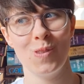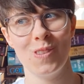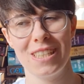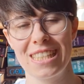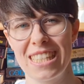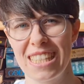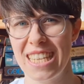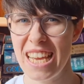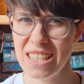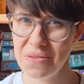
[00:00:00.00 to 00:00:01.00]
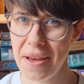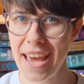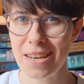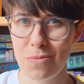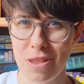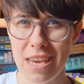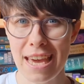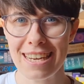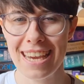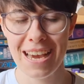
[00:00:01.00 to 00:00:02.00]
dissatisfied with the
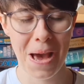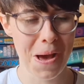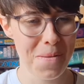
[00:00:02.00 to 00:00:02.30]
ending,